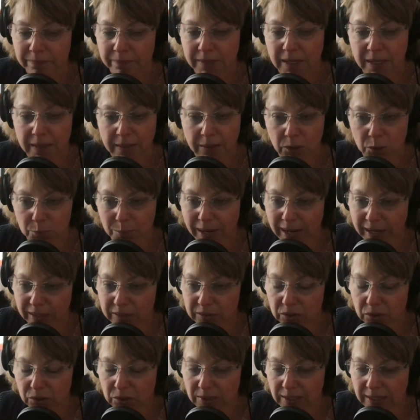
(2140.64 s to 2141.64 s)
and there's my
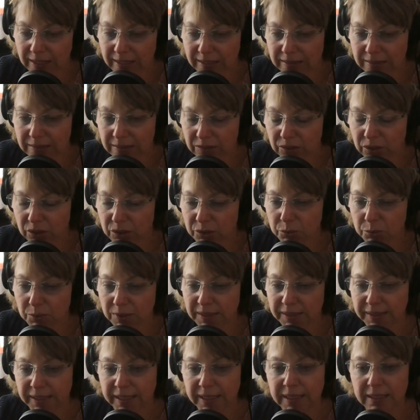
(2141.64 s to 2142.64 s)
exercise, and just
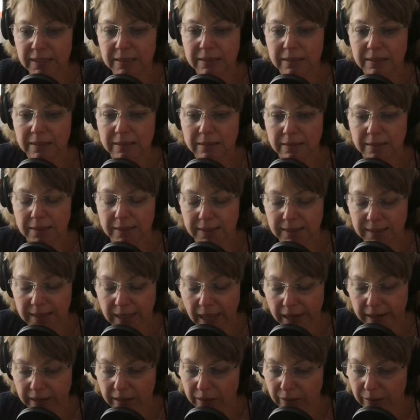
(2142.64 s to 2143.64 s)
release,
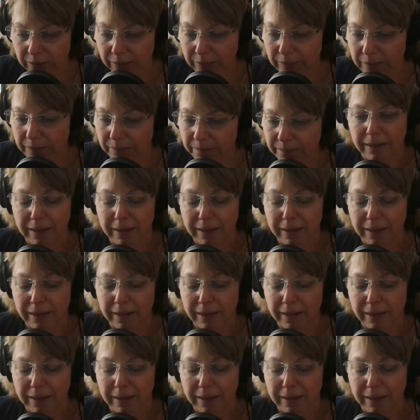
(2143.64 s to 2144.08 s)
let go.